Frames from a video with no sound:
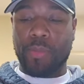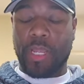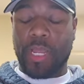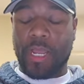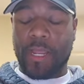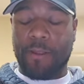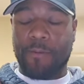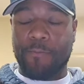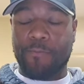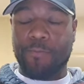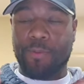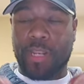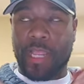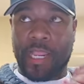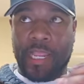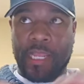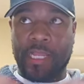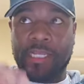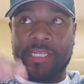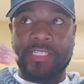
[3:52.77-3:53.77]

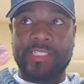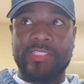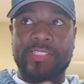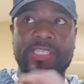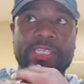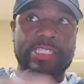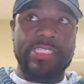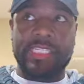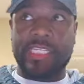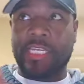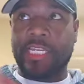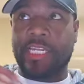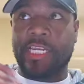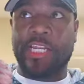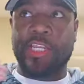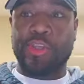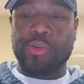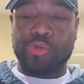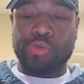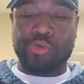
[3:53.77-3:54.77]
a consistent
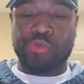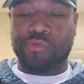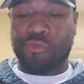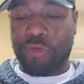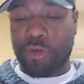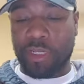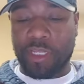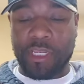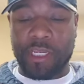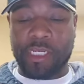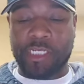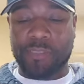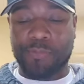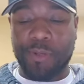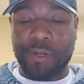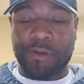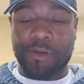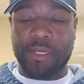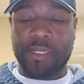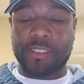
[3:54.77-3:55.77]
and user friendly
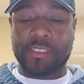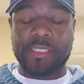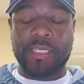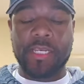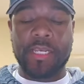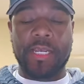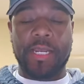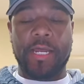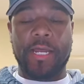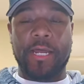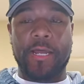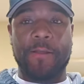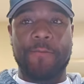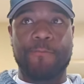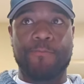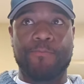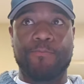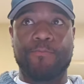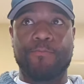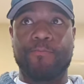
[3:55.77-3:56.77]
experience
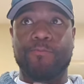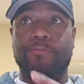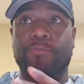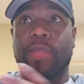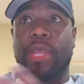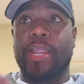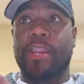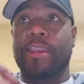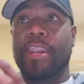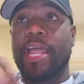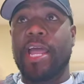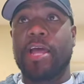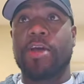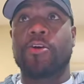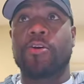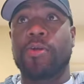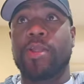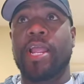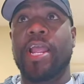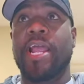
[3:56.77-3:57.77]
that
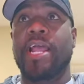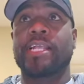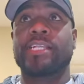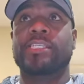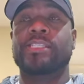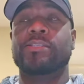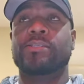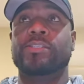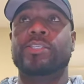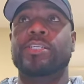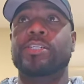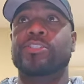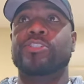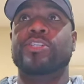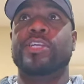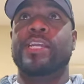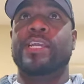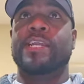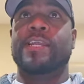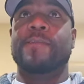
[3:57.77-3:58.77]
now has
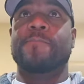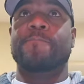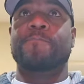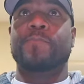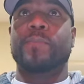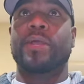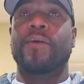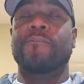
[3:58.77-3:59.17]
such a